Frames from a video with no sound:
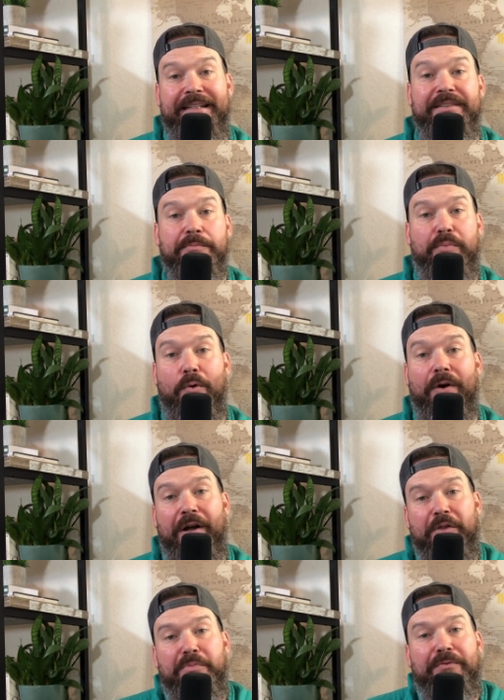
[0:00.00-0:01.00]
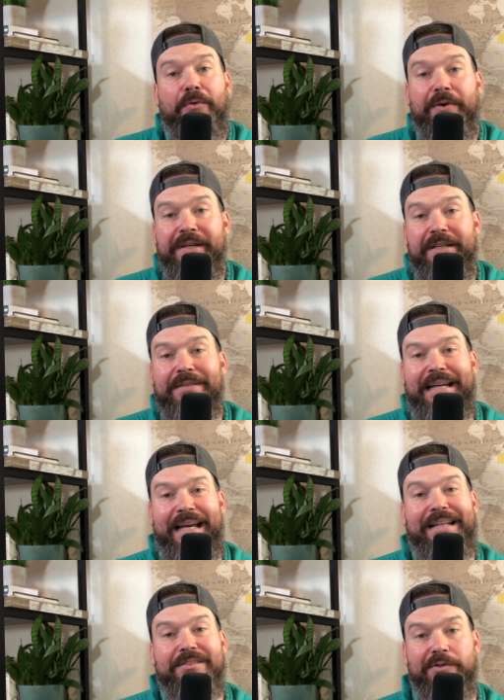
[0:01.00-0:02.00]
he's in poor health before he even
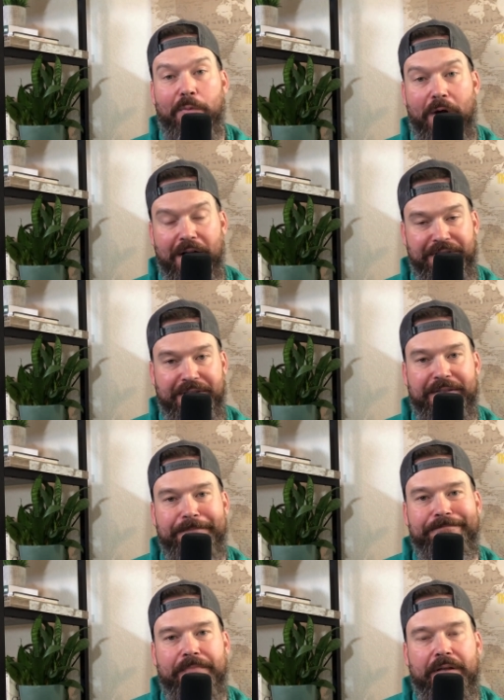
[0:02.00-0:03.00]
heads to Washington,